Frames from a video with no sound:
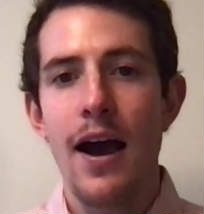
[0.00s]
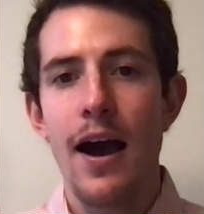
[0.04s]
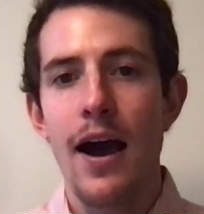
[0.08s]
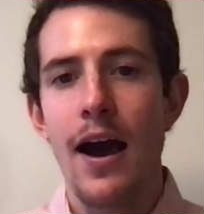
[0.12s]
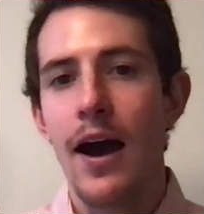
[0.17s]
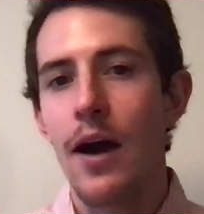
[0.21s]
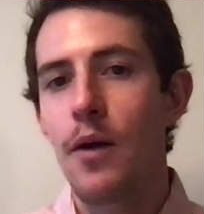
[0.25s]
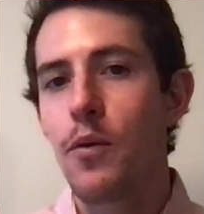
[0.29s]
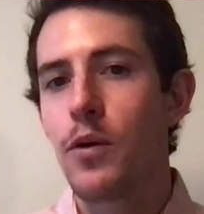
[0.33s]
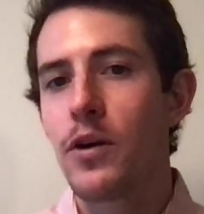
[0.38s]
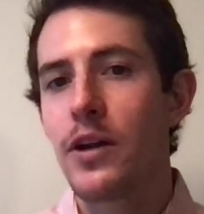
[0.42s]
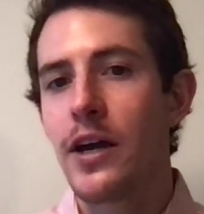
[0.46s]

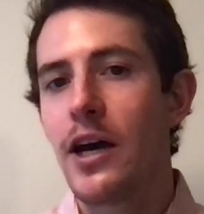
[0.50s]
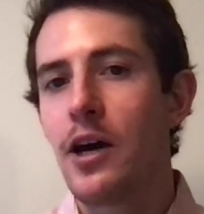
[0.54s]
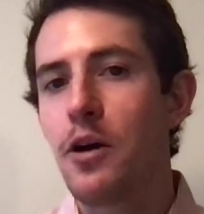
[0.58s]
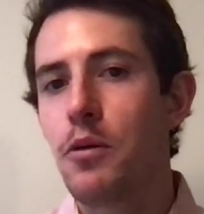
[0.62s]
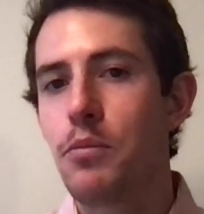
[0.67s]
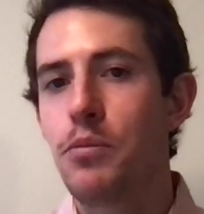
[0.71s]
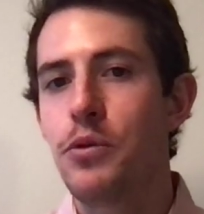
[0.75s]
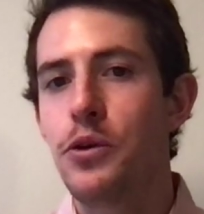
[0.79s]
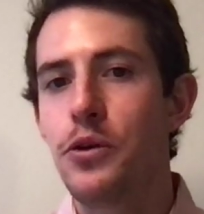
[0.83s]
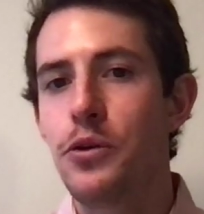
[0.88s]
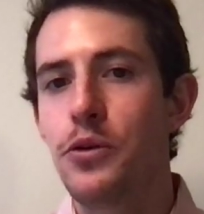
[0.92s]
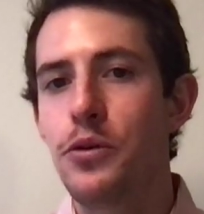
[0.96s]
I want to
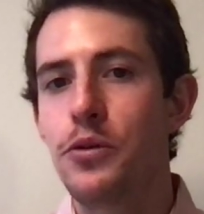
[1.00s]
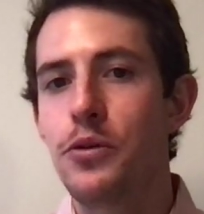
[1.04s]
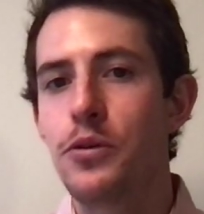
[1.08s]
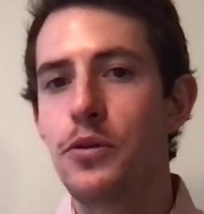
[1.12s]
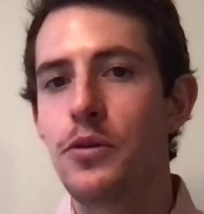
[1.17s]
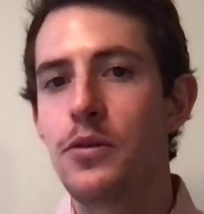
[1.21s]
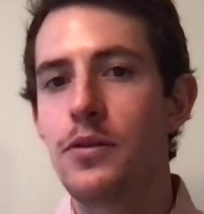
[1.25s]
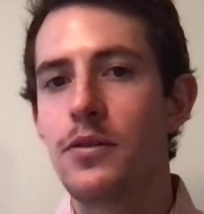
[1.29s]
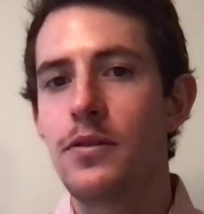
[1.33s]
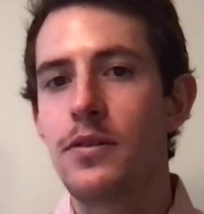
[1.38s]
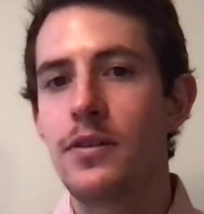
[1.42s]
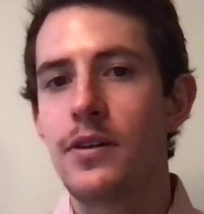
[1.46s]
help
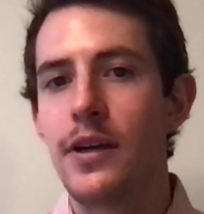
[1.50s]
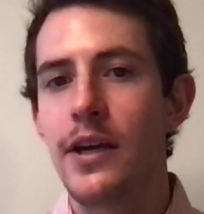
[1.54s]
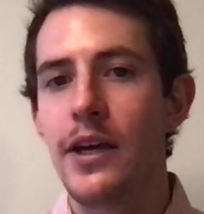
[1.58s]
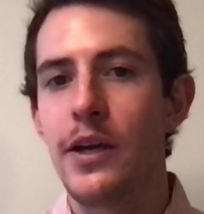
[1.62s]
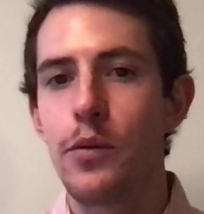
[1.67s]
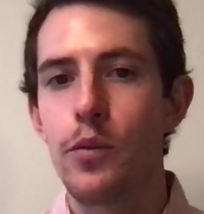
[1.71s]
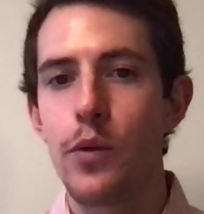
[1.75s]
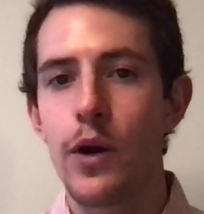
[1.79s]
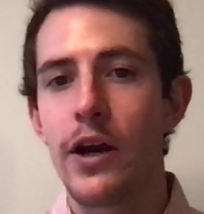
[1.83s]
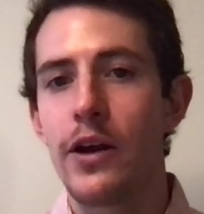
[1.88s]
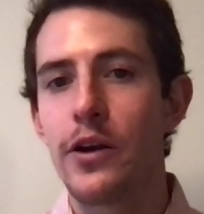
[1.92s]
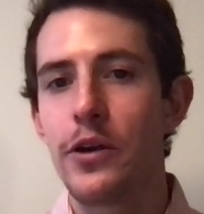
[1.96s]
you in
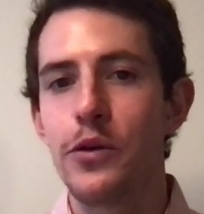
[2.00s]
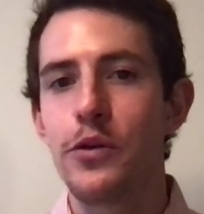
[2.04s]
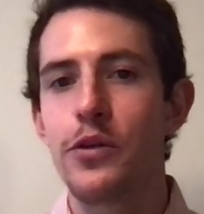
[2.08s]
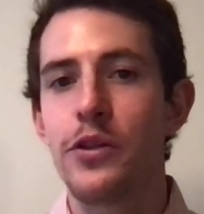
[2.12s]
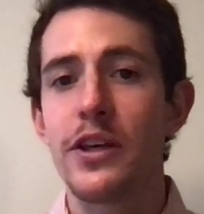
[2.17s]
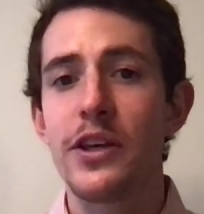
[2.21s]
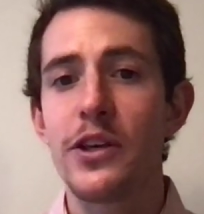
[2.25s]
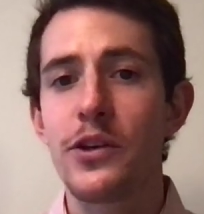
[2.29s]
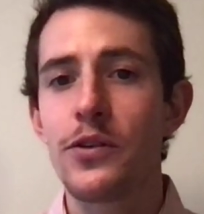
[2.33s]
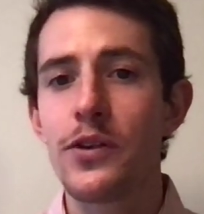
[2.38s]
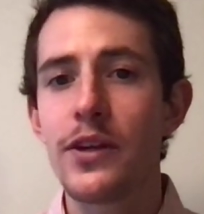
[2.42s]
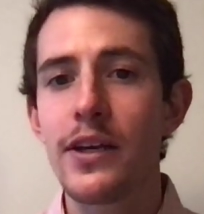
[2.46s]
where you
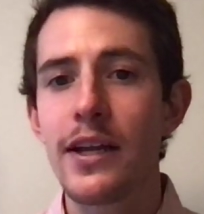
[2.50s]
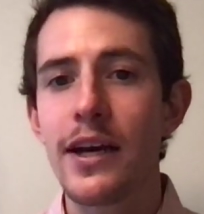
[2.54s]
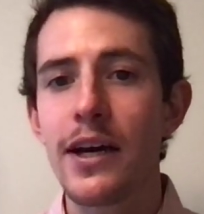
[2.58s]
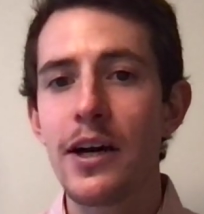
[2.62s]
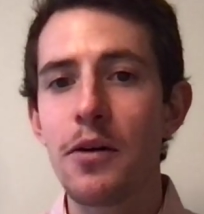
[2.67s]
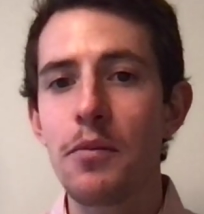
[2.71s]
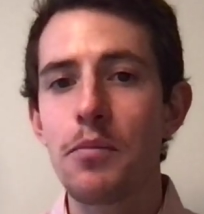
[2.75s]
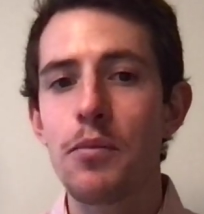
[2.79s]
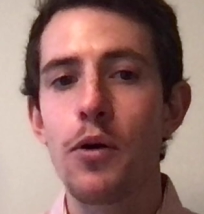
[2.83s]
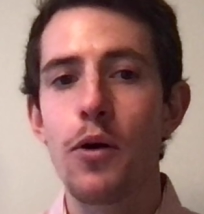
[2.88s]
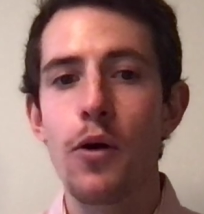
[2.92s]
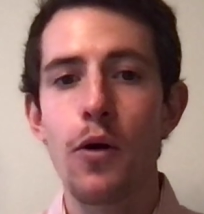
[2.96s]
think you need
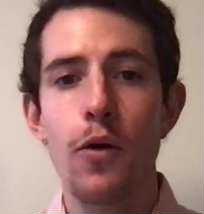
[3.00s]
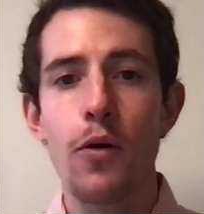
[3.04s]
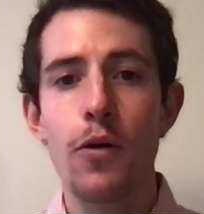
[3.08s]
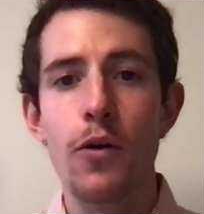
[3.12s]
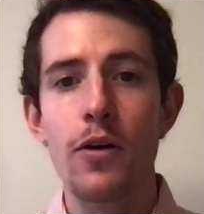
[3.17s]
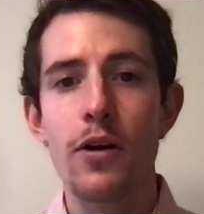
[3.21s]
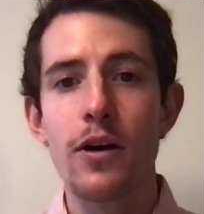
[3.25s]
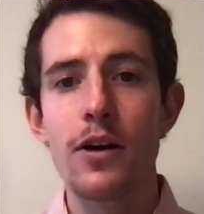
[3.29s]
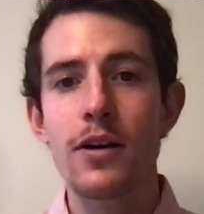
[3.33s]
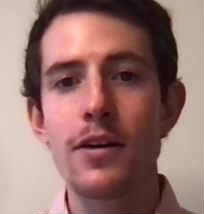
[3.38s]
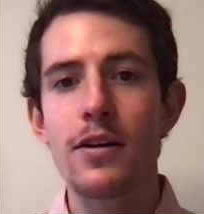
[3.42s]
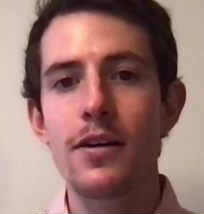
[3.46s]
help,
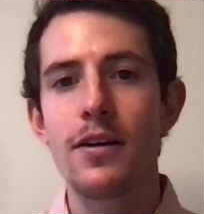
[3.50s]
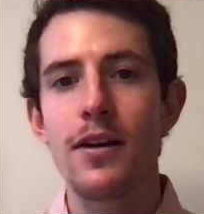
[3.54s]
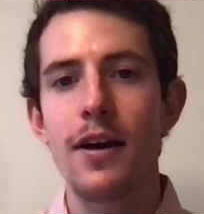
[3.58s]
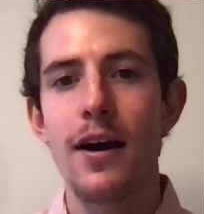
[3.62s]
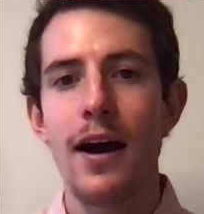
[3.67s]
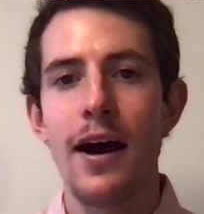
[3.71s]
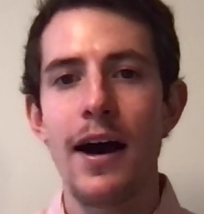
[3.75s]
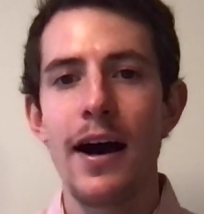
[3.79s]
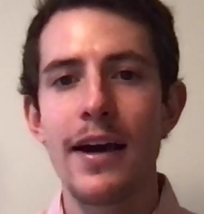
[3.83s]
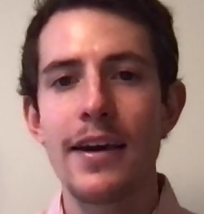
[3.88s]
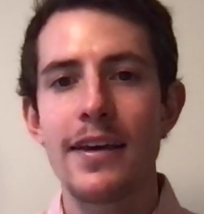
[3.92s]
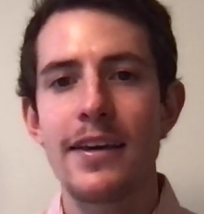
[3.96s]
or
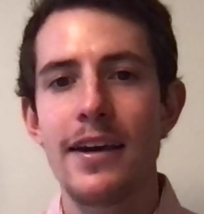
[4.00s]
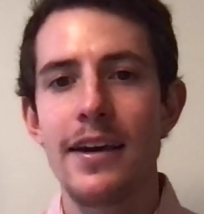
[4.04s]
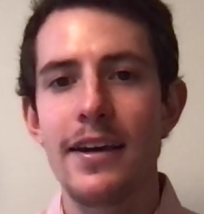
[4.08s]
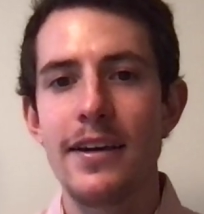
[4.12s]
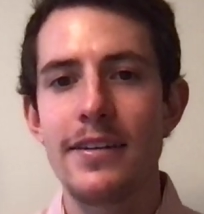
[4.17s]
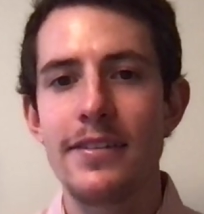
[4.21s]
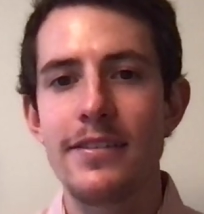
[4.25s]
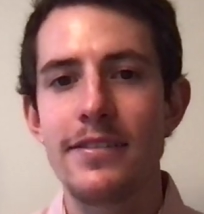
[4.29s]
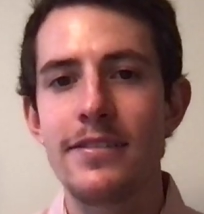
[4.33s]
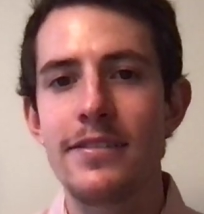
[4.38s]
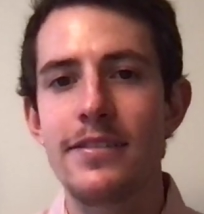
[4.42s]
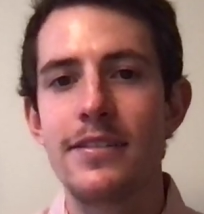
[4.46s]
I
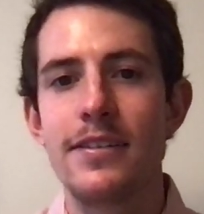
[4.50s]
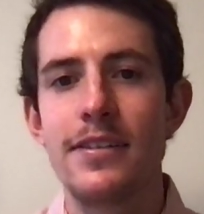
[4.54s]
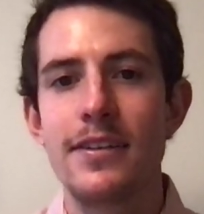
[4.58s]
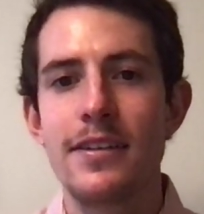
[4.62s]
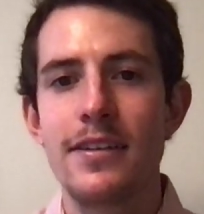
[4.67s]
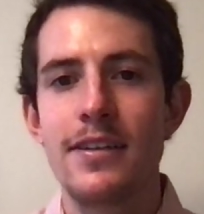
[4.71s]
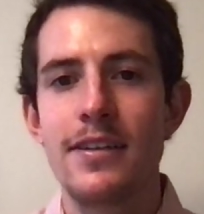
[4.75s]
can